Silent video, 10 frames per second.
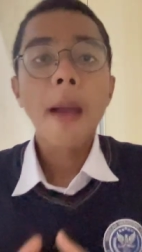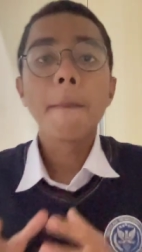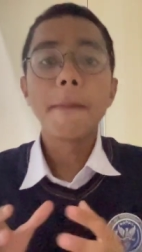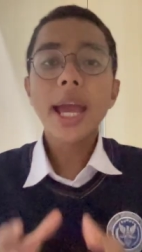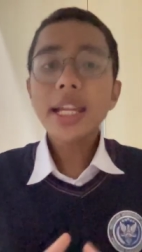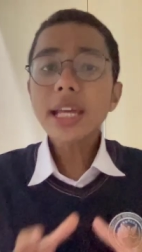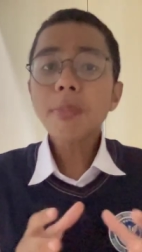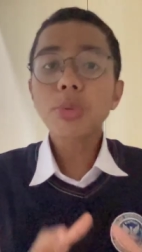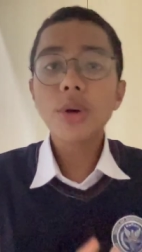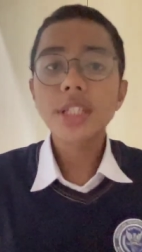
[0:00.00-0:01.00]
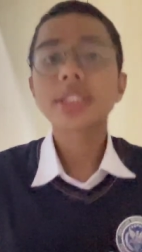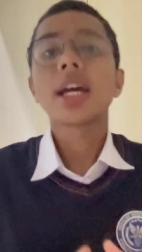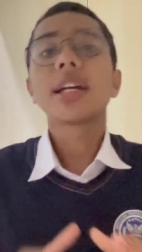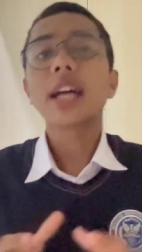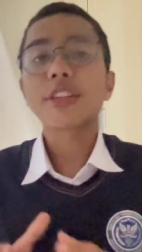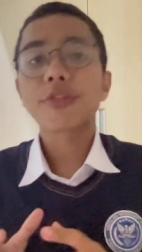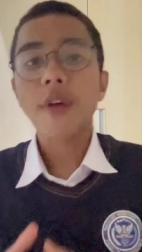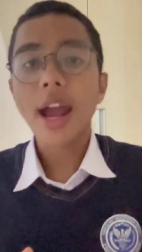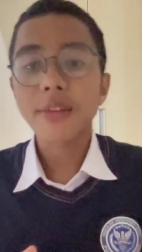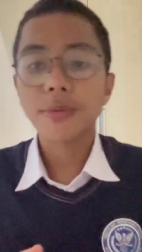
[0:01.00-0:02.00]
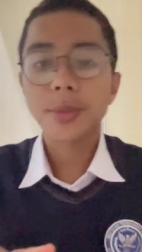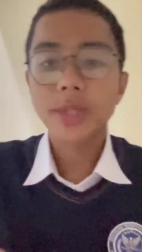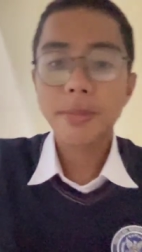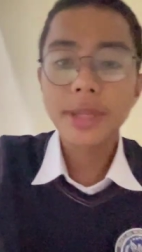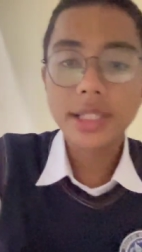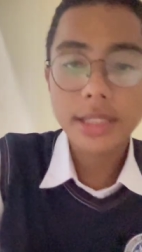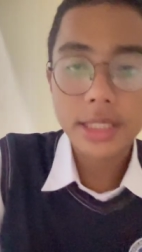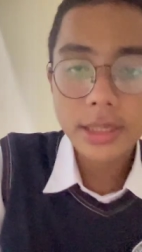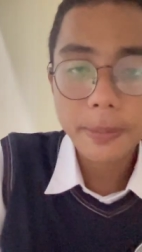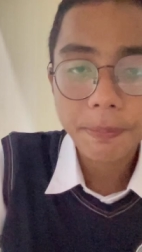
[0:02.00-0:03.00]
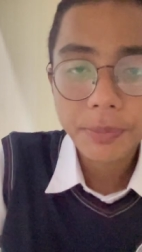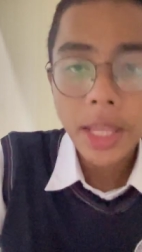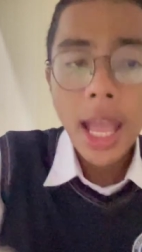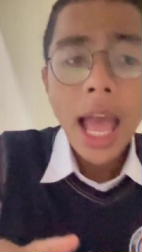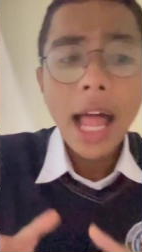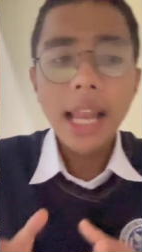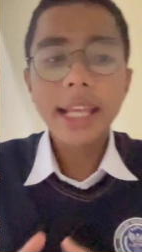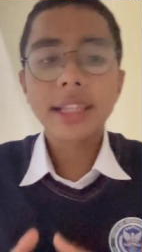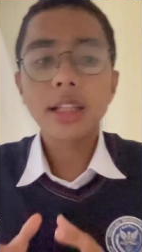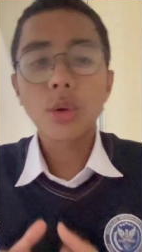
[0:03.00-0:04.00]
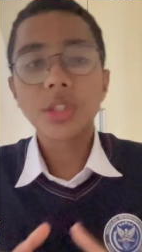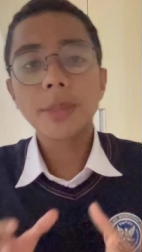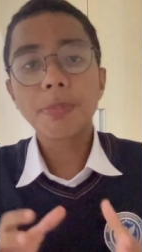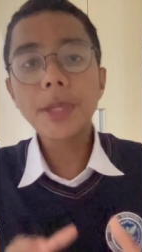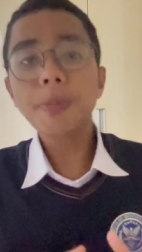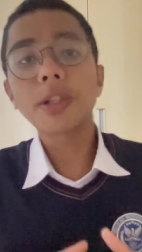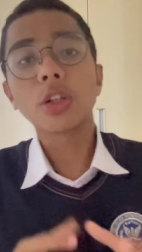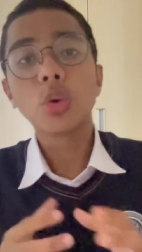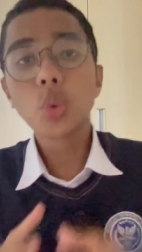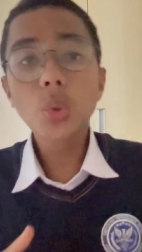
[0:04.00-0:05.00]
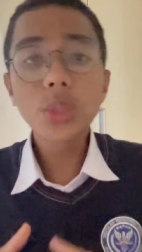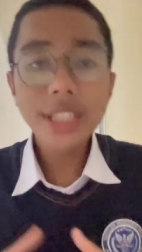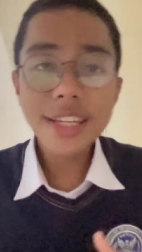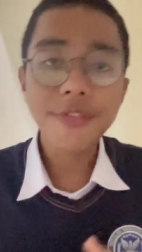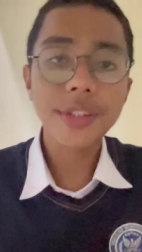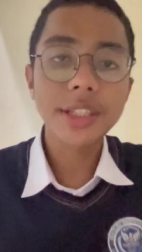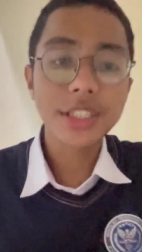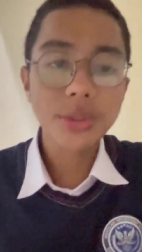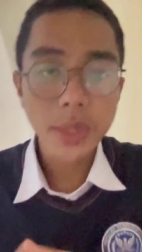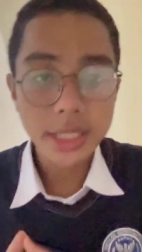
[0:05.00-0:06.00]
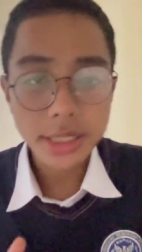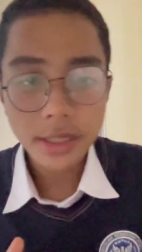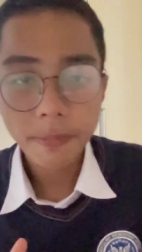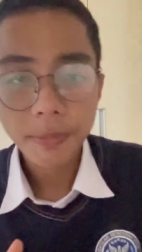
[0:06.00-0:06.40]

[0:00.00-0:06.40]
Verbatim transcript: Many employees got fired from their business, let alone the people who live in the street.